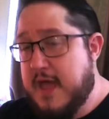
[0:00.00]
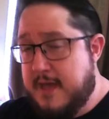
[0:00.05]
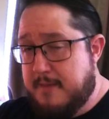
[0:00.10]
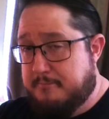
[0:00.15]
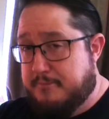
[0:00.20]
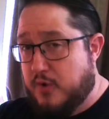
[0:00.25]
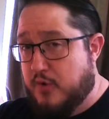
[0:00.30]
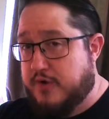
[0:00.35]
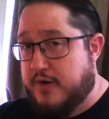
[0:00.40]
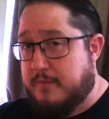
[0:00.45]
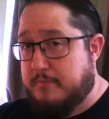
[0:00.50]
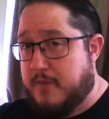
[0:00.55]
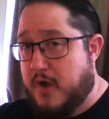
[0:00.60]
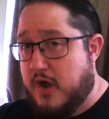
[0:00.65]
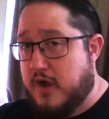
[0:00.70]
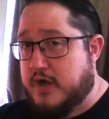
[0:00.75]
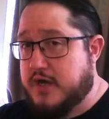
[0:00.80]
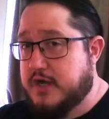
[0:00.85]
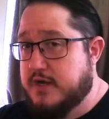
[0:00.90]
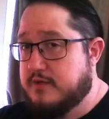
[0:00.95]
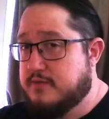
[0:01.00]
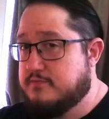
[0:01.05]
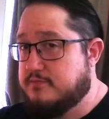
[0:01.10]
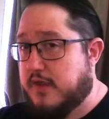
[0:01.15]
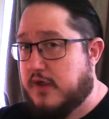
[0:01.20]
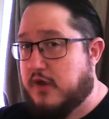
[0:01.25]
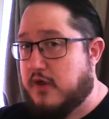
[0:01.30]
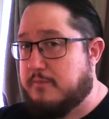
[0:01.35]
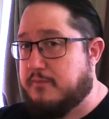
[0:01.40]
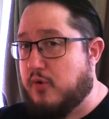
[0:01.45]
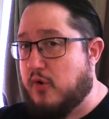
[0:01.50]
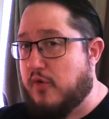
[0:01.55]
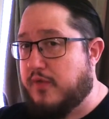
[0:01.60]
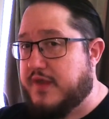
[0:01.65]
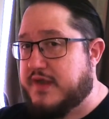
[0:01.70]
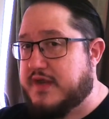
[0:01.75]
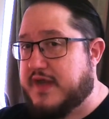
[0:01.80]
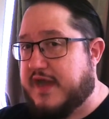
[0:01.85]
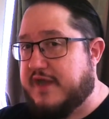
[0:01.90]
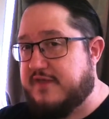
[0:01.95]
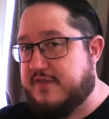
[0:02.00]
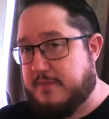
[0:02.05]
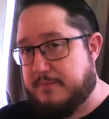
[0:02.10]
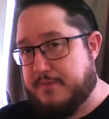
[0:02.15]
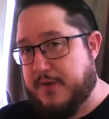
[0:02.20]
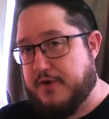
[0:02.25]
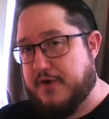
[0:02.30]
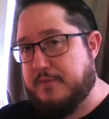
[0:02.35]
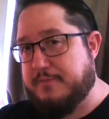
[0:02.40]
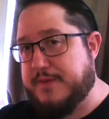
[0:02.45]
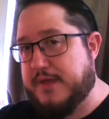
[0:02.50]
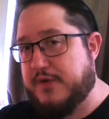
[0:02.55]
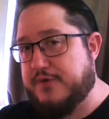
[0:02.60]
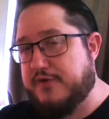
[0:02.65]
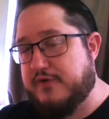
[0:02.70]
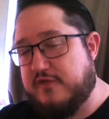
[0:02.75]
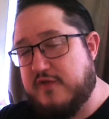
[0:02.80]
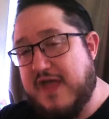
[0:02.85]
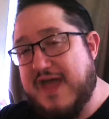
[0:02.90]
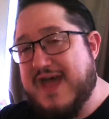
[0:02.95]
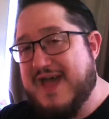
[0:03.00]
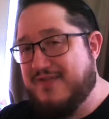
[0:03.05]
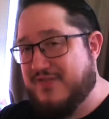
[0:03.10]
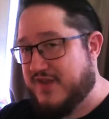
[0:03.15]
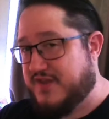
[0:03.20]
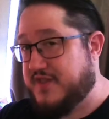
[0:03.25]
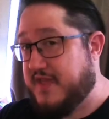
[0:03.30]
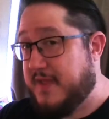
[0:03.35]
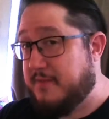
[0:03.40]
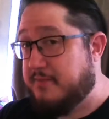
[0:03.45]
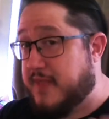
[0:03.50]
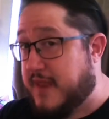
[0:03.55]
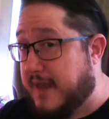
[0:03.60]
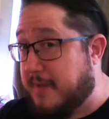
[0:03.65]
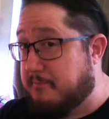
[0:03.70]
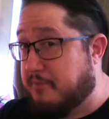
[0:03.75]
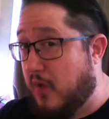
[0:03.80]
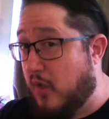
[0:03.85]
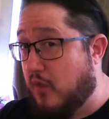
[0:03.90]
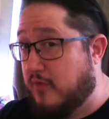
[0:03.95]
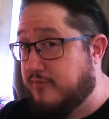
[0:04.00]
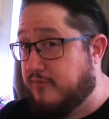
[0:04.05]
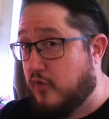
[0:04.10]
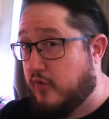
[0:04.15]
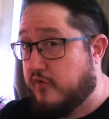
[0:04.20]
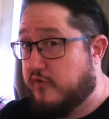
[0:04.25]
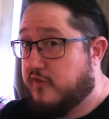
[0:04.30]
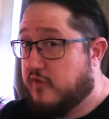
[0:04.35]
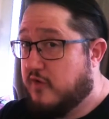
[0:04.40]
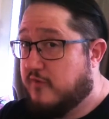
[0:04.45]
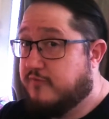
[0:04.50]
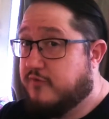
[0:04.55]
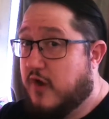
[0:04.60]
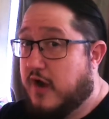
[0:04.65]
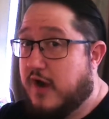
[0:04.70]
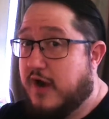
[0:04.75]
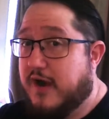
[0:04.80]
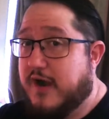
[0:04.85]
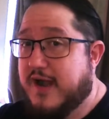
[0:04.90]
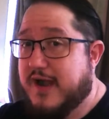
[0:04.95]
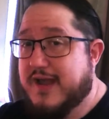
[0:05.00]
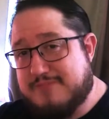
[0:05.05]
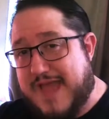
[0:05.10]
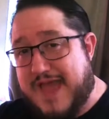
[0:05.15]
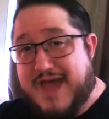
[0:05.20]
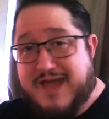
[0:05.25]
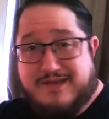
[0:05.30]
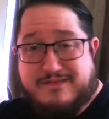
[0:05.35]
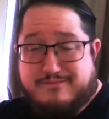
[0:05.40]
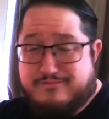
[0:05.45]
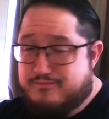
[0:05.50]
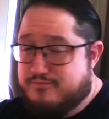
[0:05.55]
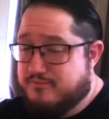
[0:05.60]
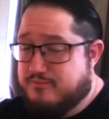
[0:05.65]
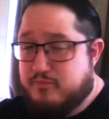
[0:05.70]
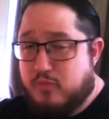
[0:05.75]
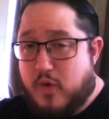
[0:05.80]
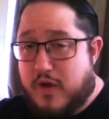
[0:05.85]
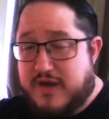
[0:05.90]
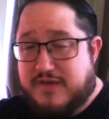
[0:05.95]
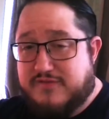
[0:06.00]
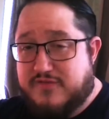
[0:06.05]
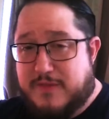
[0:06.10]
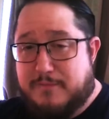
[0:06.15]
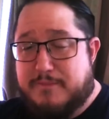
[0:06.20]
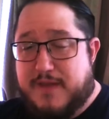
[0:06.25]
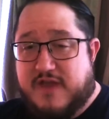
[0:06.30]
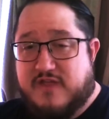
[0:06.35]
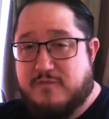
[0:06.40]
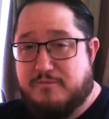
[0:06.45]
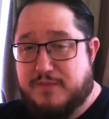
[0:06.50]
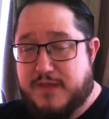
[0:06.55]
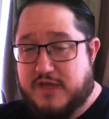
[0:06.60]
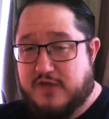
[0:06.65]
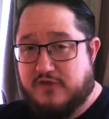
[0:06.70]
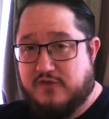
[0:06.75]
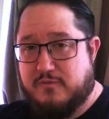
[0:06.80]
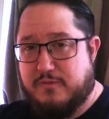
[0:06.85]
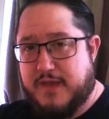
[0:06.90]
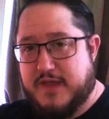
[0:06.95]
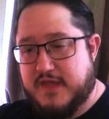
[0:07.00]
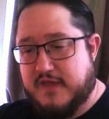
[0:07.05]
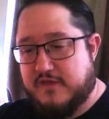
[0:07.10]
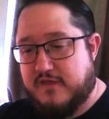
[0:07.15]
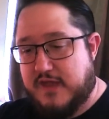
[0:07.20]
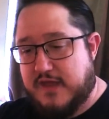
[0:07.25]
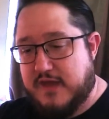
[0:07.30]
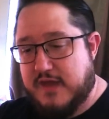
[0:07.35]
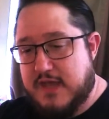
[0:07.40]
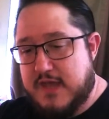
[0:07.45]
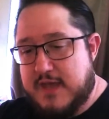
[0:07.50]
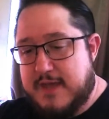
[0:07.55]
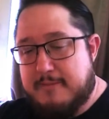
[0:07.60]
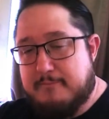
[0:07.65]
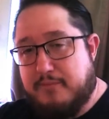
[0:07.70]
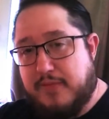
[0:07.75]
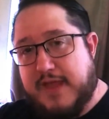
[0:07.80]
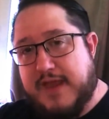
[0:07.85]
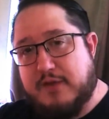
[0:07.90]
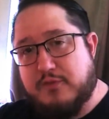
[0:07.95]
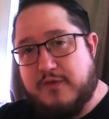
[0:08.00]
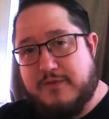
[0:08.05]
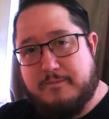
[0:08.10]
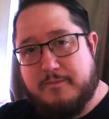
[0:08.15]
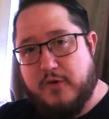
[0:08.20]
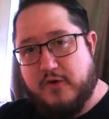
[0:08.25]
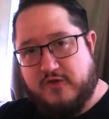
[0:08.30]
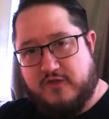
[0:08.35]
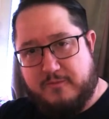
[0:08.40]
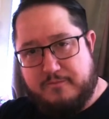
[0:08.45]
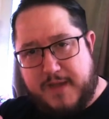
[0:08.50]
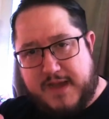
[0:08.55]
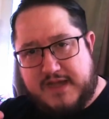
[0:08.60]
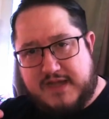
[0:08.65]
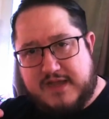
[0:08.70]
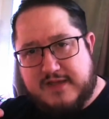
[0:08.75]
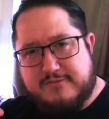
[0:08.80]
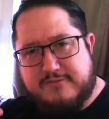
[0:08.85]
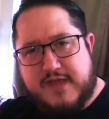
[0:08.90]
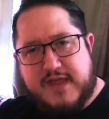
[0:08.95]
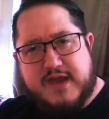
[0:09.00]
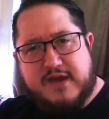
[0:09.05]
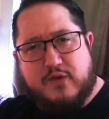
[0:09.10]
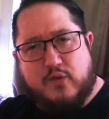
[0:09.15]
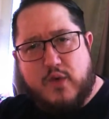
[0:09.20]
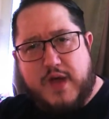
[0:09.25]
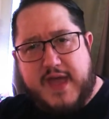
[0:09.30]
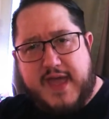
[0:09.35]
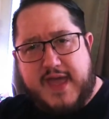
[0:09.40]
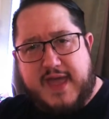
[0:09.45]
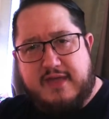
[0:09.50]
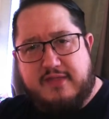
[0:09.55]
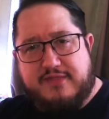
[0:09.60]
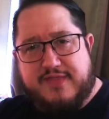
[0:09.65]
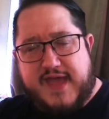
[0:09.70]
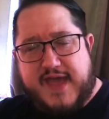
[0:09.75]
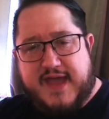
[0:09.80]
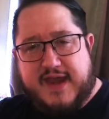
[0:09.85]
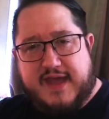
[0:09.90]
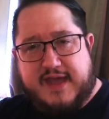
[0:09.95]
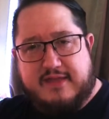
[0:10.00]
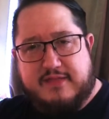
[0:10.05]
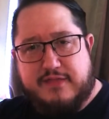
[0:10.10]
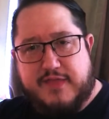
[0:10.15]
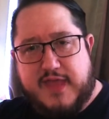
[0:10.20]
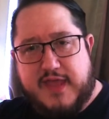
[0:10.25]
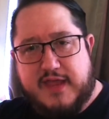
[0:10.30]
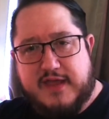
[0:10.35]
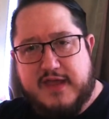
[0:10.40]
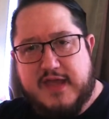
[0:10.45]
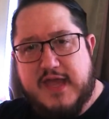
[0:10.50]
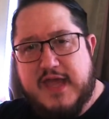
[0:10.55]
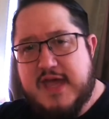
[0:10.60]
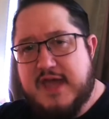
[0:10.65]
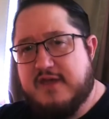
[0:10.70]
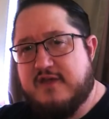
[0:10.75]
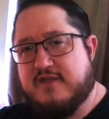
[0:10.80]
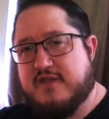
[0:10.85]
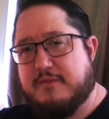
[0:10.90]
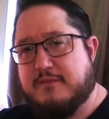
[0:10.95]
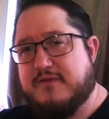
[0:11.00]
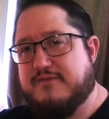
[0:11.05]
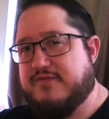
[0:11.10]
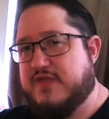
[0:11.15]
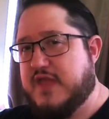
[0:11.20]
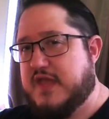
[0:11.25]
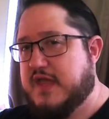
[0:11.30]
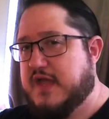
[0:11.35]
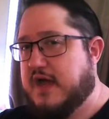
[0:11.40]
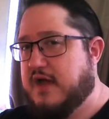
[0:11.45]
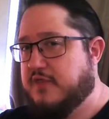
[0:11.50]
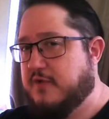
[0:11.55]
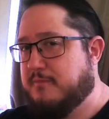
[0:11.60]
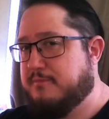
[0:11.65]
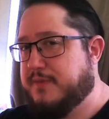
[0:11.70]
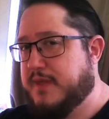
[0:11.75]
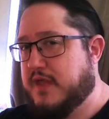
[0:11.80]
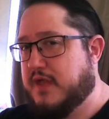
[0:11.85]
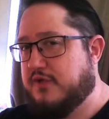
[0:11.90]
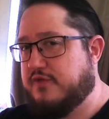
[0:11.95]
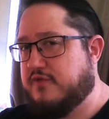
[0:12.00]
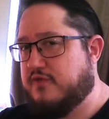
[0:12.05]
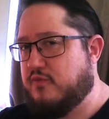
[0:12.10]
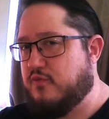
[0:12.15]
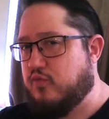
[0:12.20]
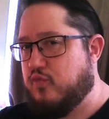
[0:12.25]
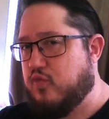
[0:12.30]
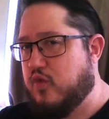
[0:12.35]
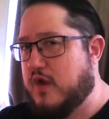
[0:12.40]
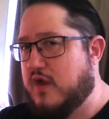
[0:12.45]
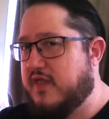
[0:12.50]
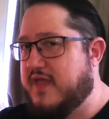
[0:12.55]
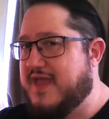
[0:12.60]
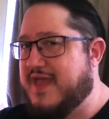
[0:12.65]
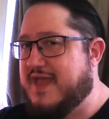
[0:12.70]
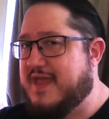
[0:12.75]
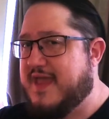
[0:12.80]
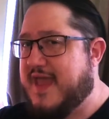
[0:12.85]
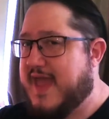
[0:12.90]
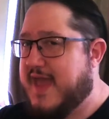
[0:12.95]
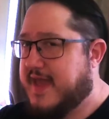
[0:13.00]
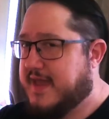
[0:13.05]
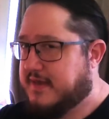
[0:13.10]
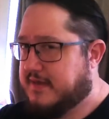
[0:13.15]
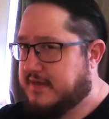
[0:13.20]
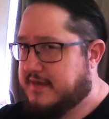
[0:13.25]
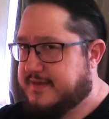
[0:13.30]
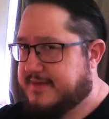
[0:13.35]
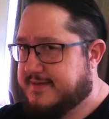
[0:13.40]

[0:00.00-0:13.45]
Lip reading: Boone and Mark, our Portland guys, the Bearded Builders, the team that I'm pulling for so far, had one of the best builds because it played with perspective in a way that I think some of the other builds really hadn't